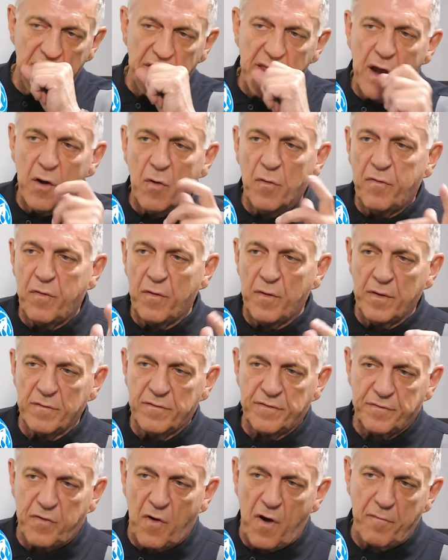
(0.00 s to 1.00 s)
and they all
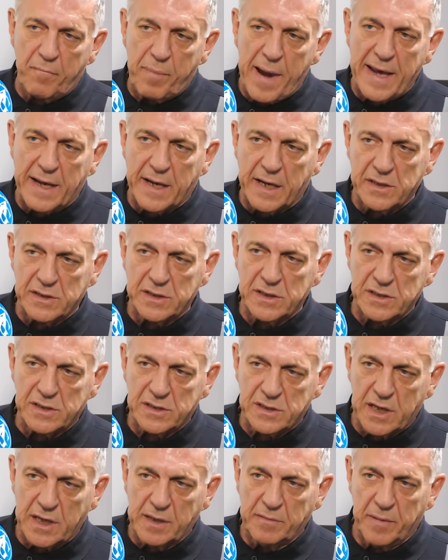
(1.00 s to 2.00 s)
five black geezers
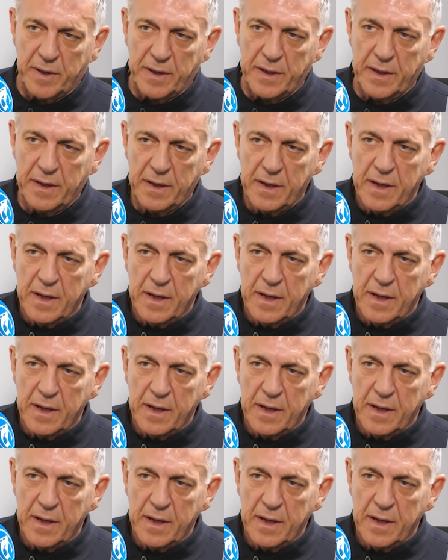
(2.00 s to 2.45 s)
see me."